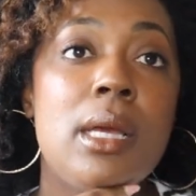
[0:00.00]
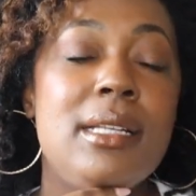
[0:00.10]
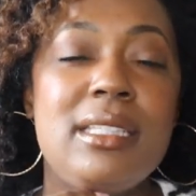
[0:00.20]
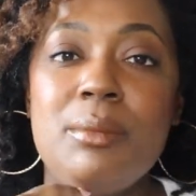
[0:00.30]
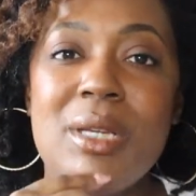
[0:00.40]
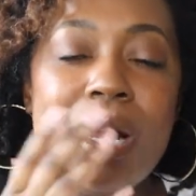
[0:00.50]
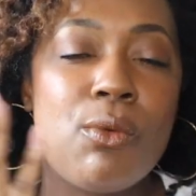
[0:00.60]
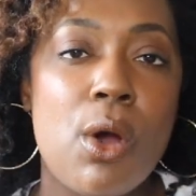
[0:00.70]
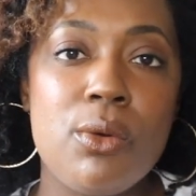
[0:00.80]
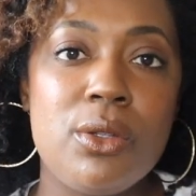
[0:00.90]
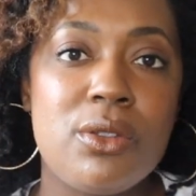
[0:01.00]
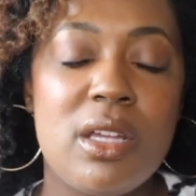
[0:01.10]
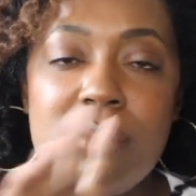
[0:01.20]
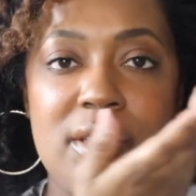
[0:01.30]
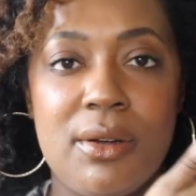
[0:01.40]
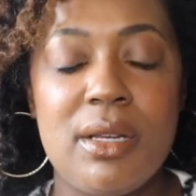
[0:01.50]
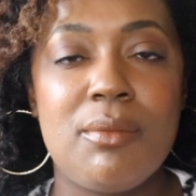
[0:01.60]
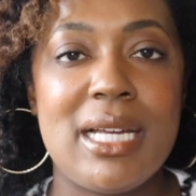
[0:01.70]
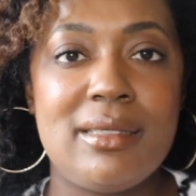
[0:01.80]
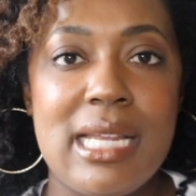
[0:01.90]
Doesn't mean I won't use them. They're in
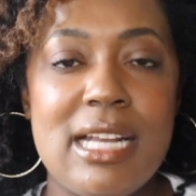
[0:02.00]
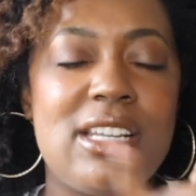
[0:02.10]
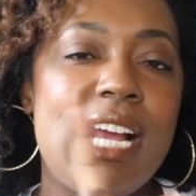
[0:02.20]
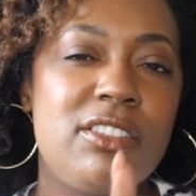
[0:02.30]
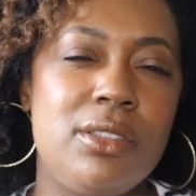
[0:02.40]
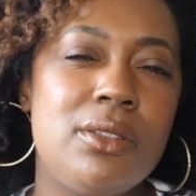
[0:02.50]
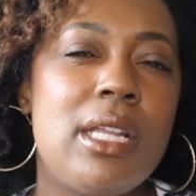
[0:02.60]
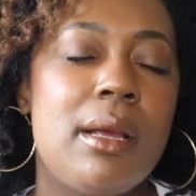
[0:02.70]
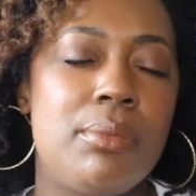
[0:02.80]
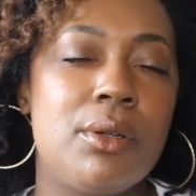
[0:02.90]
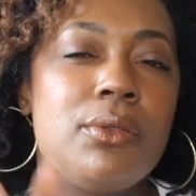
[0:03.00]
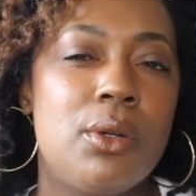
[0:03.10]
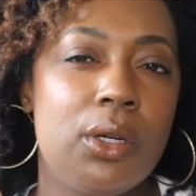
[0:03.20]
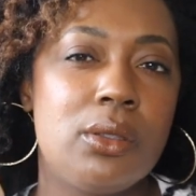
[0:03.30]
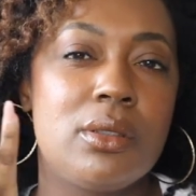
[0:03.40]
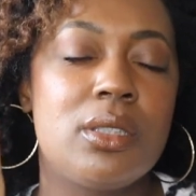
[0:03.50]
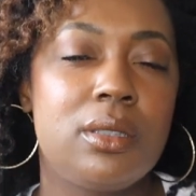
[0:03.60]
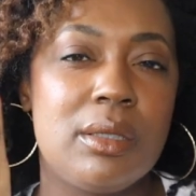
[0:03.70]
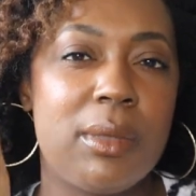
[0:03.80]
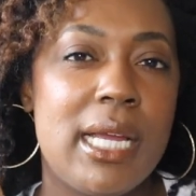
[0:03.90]
my stash. I actually used Ampro to
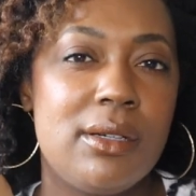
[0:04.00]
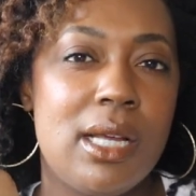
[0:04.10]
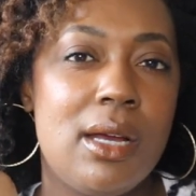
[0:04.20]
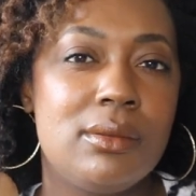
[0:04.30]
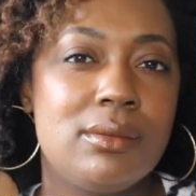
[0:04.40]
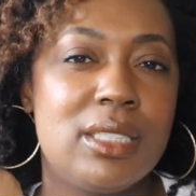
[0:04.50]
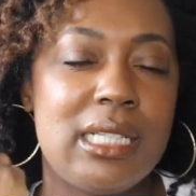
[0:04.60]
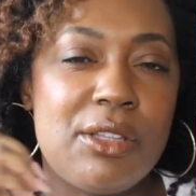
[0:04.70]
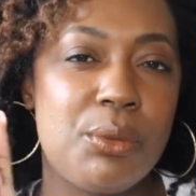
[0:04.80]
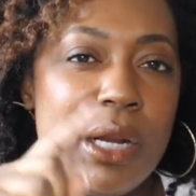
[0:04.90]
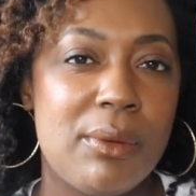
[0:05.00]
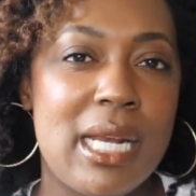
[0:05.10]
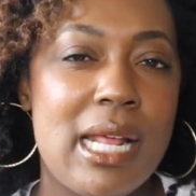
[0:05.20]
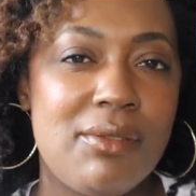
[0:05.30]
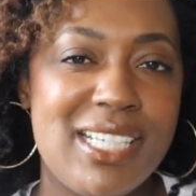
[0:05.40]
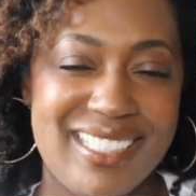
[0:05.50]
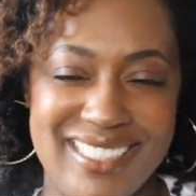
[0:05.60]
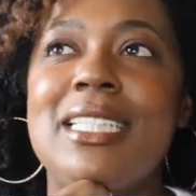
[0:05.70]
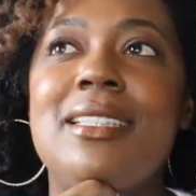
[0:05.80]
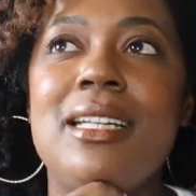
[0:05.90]
slick my hair down. And that's when I ran out of it.
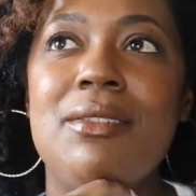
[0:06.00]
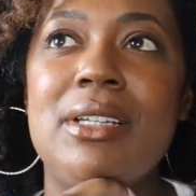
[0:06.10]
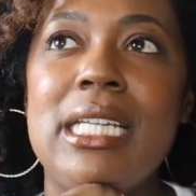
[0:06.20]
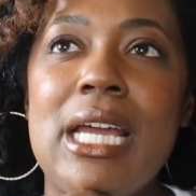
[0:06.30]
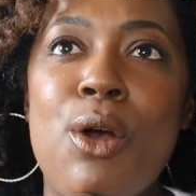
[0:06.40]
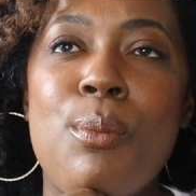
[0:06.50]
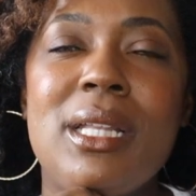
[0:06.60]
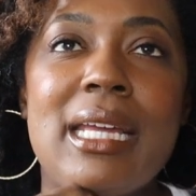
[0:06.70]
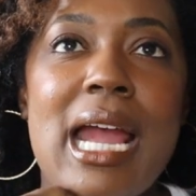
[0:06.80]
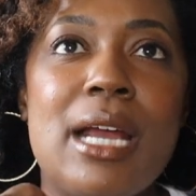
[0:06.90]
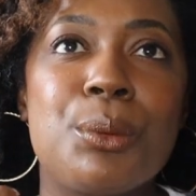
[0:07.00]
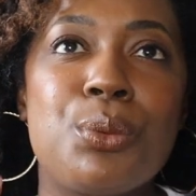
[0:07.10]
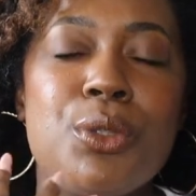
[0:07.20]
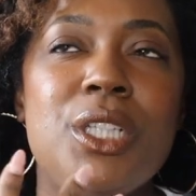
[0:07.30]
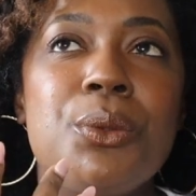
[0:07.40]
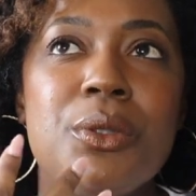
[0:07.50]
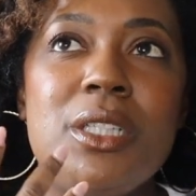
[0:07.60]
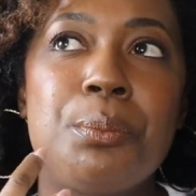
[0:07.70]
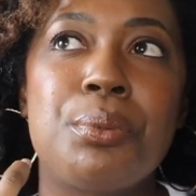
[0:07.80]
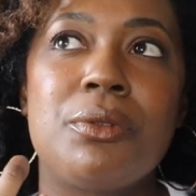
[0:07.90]
It's in a video, but like I really,
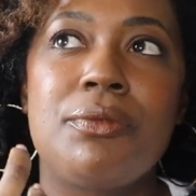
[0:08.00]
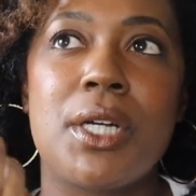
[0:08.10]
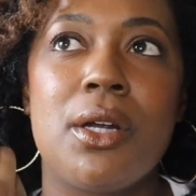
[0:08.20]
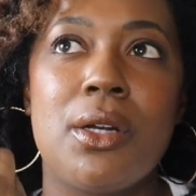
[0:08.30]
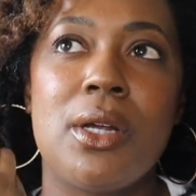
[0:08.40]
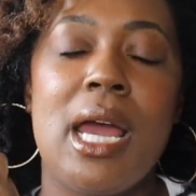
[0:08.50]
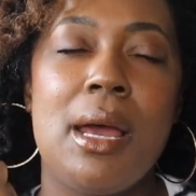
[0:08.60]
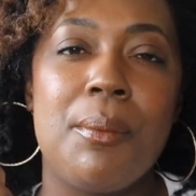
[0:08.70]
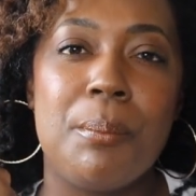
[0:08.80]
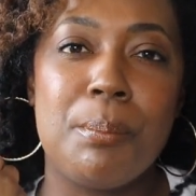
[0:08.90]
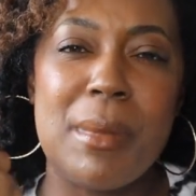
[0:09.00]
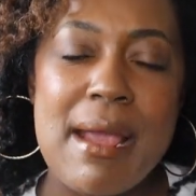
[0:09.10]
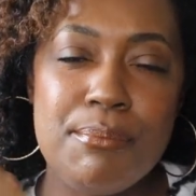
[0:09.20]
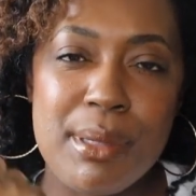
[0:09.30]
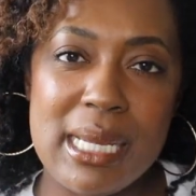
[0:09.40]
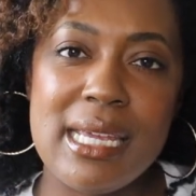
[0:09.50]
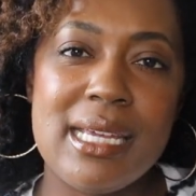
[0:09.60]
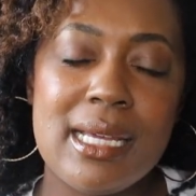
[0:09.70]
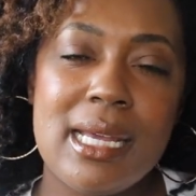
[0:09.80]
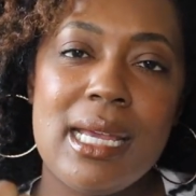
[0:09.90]
really prefer my
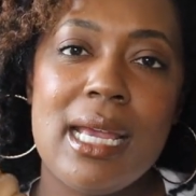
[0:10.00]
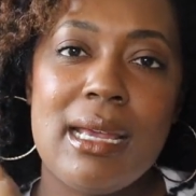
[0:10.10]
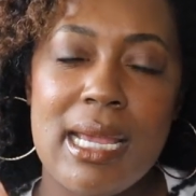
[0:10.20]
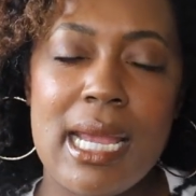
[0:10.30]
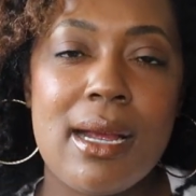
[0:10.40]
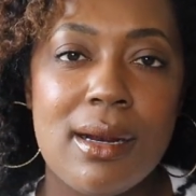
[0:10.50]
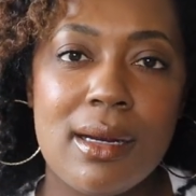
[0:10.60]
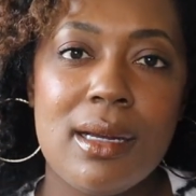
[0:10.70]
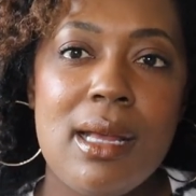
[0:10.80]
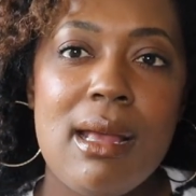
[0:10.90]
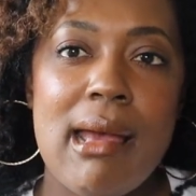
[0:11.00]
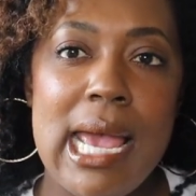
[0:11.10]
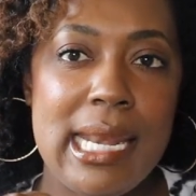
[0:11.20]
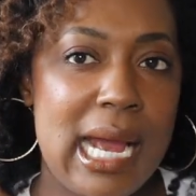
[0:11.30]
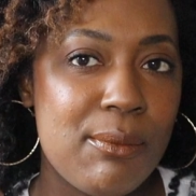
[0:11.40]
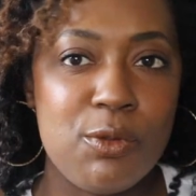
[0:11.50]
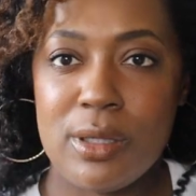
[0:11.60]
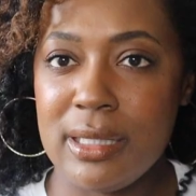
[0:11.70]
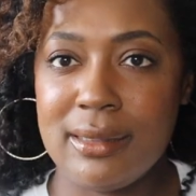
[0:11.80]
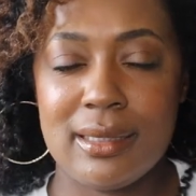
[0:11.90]
big hair. And I'm
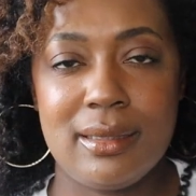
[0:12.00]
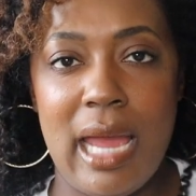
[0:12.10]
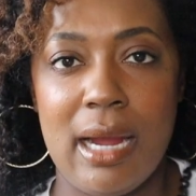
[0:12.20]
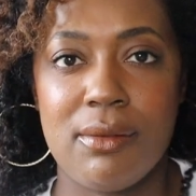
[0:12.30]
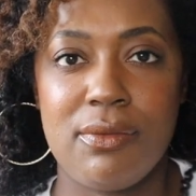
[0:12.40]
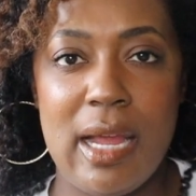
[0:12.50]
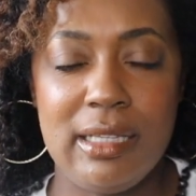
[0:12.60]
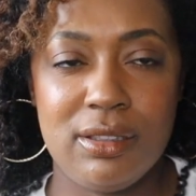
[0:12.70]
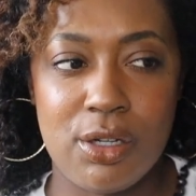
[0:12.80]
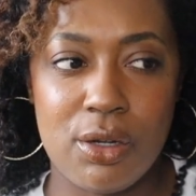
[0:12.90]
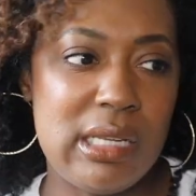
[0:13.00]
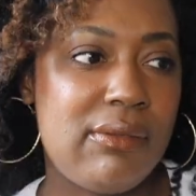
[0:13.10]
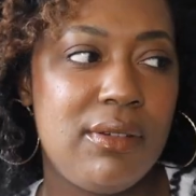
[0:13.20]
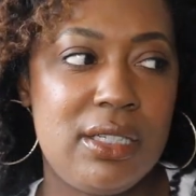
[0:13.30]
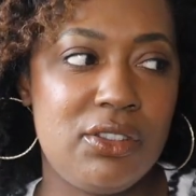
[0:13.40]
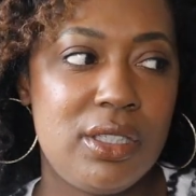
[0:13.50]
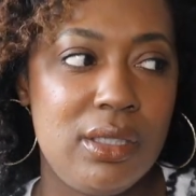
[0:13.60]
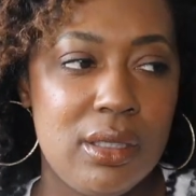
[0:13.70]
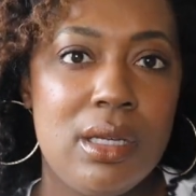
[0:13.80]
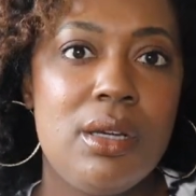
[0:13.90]
willing to sacrifice curl
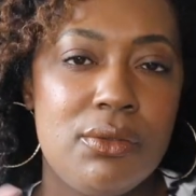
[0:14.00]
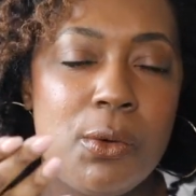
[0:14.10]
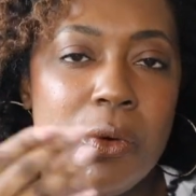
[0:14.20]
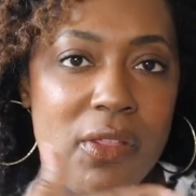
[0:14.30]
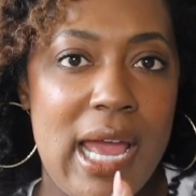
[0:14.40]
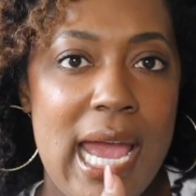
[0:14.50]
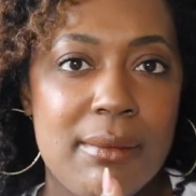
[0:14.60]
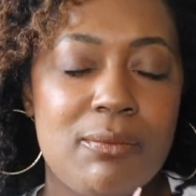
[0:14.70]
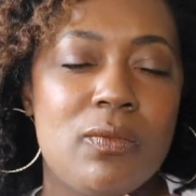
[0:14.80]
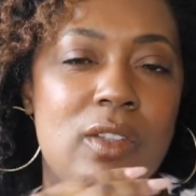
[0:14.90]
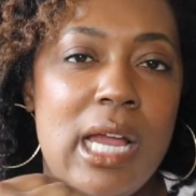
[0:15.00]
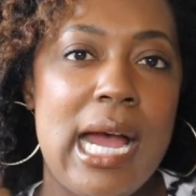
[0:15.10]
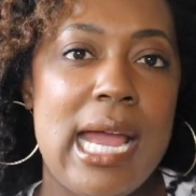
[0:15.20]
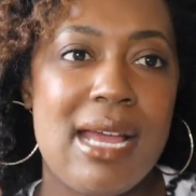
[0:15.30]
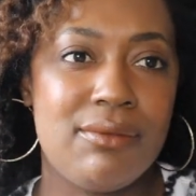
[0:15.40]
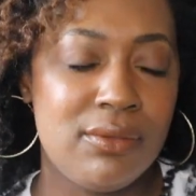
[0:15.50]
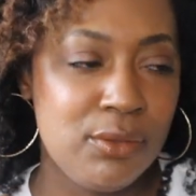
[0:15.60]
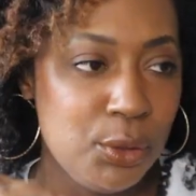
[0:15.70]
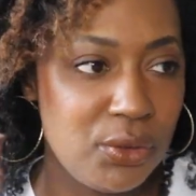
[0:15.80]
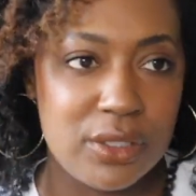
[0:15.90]
definition for that. I have
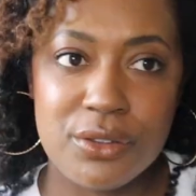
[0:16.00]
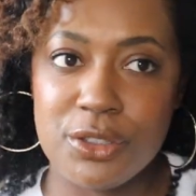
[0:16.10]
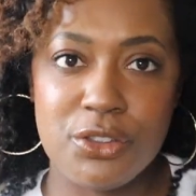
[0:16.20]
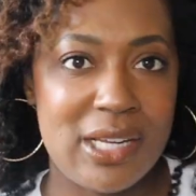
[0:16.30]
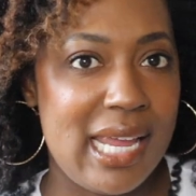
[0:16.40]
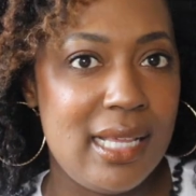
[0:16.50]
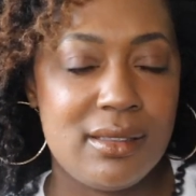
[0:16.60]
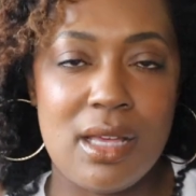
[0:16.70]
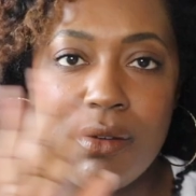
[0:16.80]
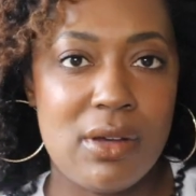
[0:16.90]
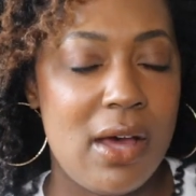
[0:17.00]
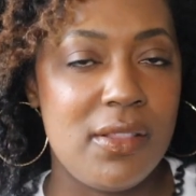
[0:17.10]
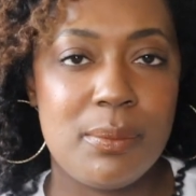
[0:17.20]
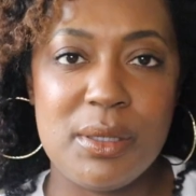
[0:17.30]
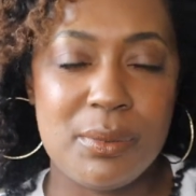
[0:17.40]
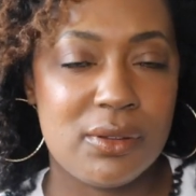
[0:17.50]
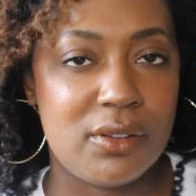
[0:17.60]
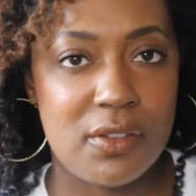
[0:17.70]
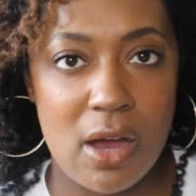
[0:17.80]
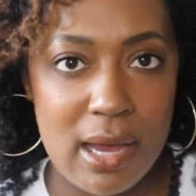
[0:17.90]
loosened the chains of other people's
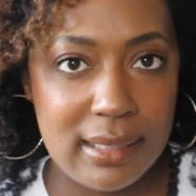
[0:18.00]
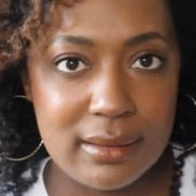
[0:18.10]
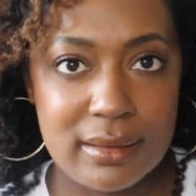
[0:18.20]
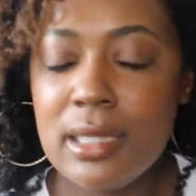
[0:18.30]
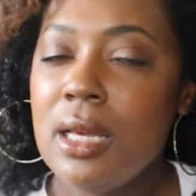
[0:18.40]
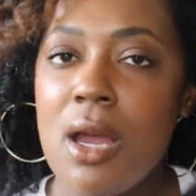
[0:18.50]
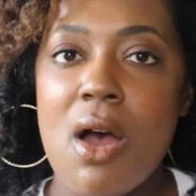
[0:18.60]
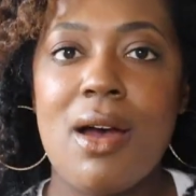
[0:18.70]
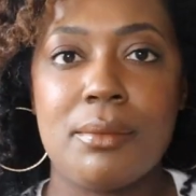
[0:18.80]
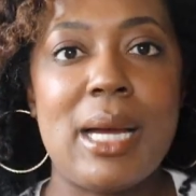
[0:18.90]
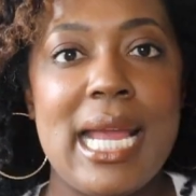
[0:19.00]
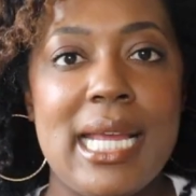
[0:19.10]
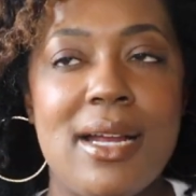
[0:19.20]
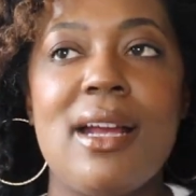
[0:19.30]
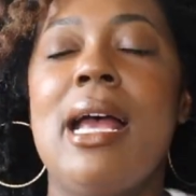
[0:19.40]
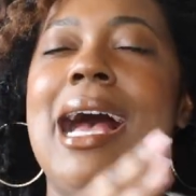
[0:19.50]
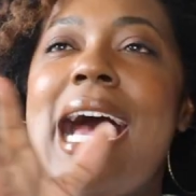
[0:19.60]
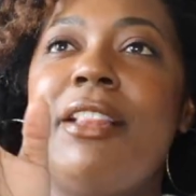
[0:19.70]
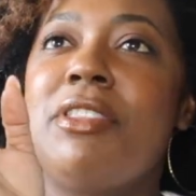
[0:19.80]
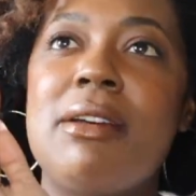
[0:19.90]
thoughts on my hair.
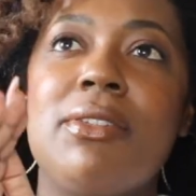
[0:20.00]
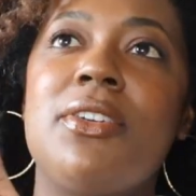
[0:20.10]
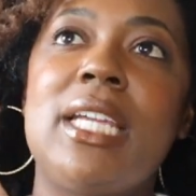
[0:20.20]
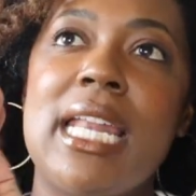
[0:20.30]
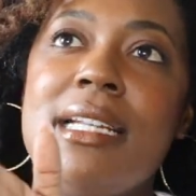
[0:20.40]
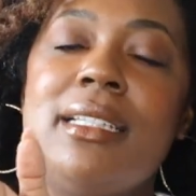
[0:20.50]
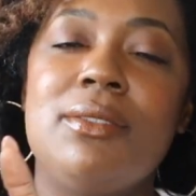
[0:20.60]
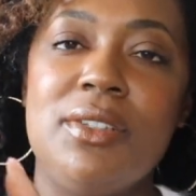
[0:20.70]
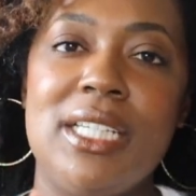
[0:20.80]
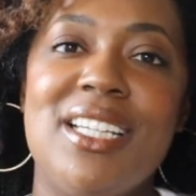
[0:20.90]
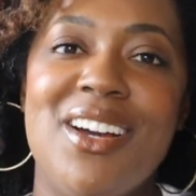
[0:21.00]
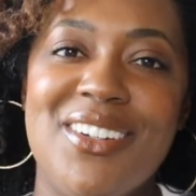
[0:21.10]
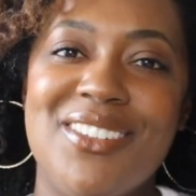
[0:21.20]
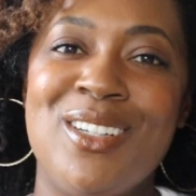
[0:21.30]
I'll never forget, I did a video,